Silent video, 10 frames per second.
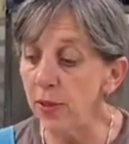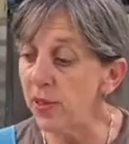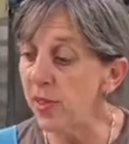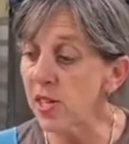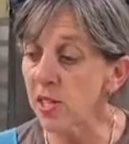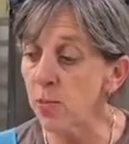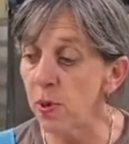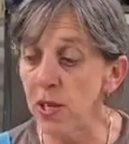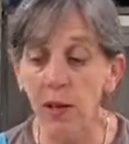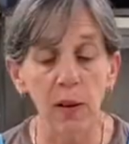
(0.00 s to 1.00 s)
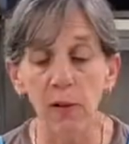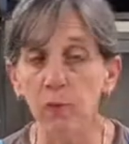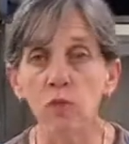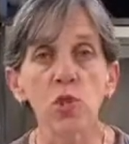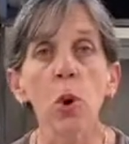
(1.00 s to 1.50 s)
This has been
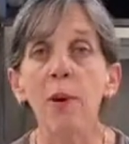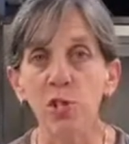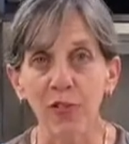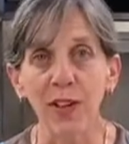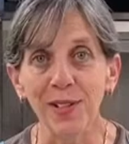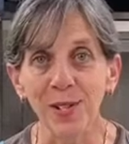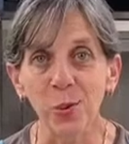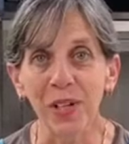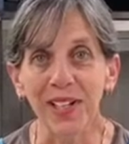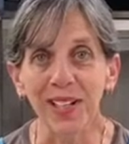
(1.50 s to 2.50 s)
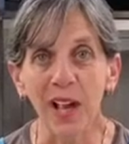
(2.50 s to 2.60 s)
so much fun this week.